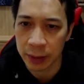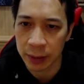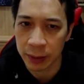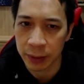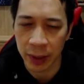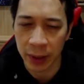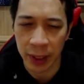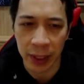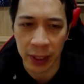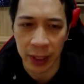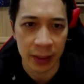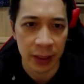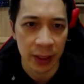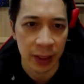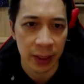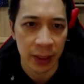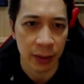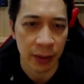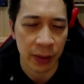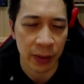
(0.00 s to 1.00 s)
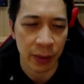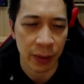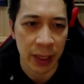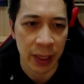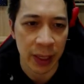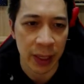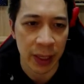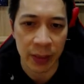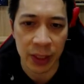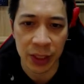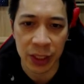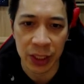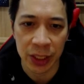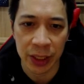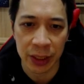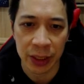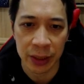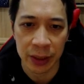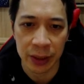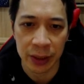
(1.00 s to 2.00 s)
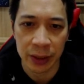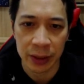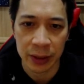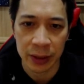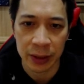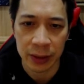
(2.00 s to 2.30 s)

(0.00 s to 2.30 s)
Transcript: right? You have the main image here.